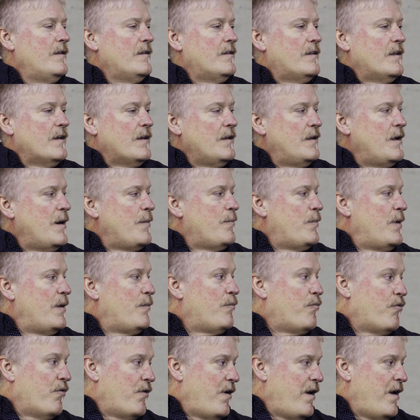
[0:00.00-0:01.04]
to get up at
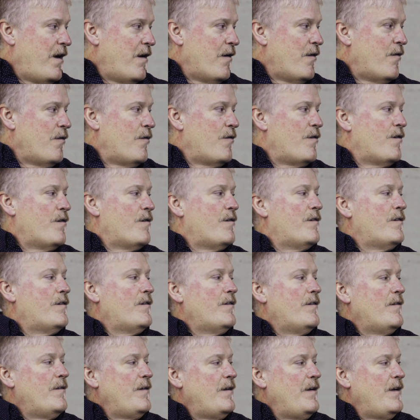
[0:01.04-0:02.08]
prayer or
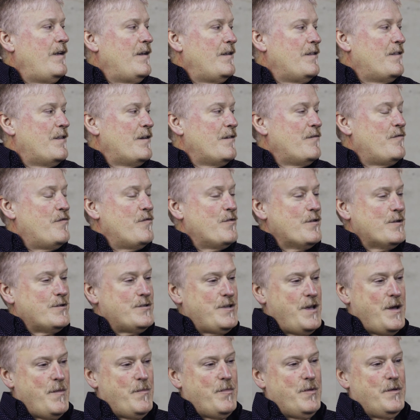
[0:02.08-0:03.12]
anything, for
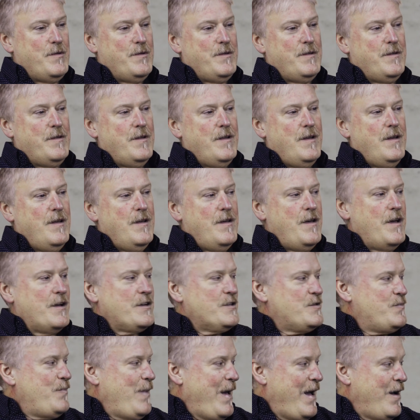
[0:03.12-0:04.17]
example, and
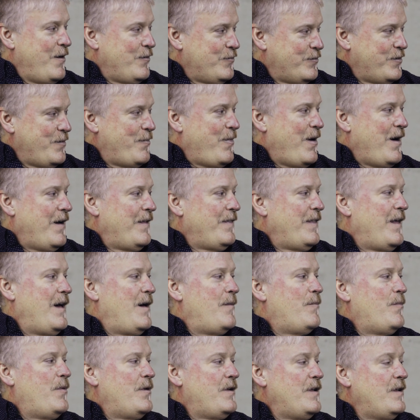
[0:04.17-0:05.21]
expound upon
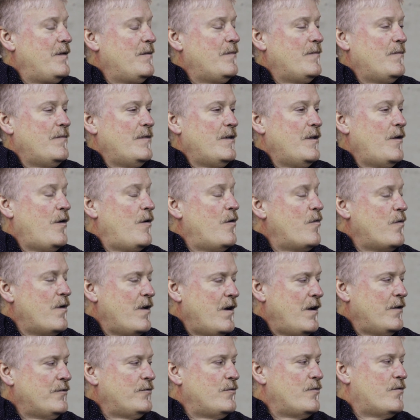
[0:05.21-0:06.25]
that, but in, you know, we
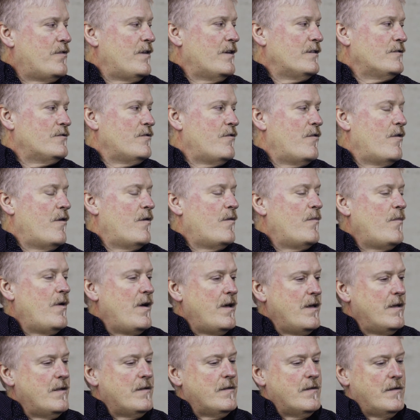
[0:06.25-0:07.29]
all do things our own
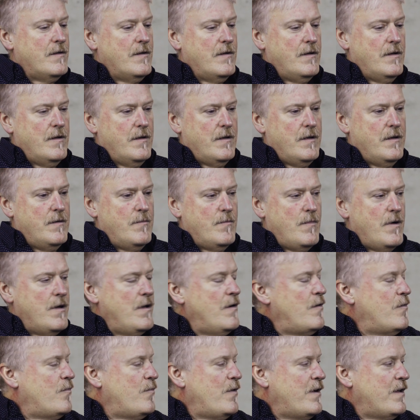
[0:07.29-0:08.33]
way, and in my
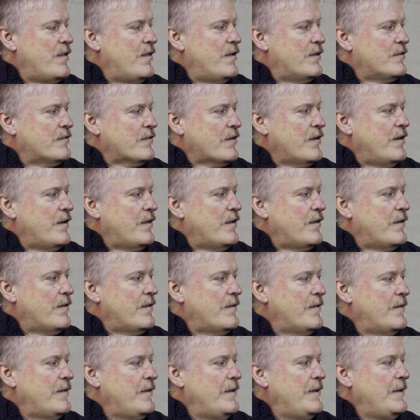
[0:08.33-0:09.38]
own way, that's kind of,
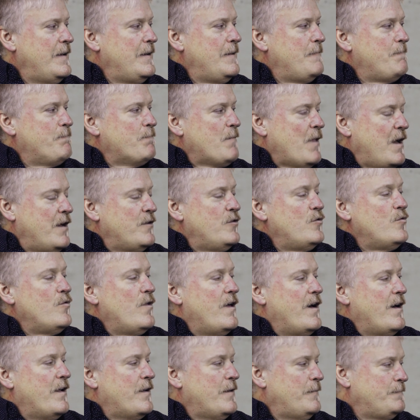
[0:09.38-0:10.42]
I do
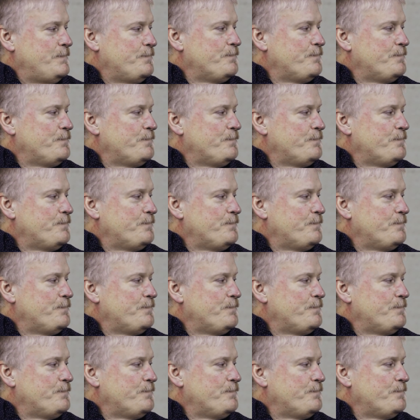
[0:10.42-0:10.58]
that.